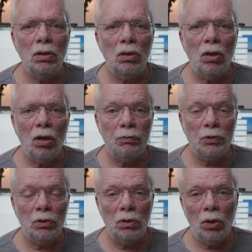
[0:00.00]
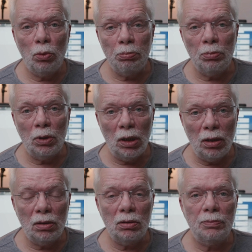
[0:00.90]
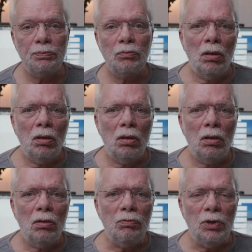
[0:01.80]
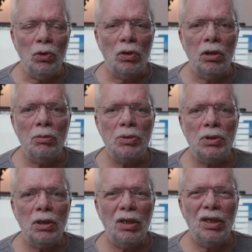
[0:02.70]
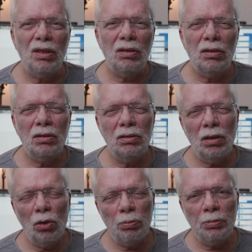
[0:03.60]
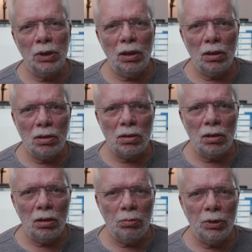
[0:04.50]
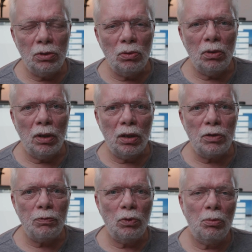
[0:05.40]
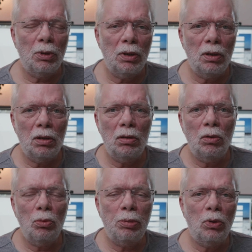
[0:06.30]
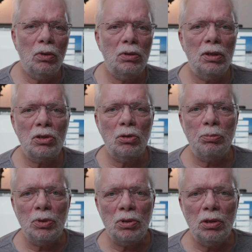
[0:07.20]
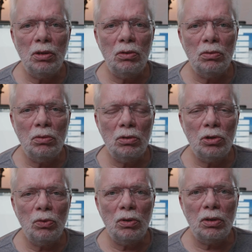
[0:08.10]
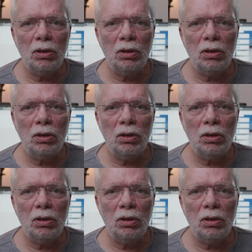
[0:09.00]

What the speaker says: offer open gate video clips, and open gate is a little bit too large for my low power desktop PC so it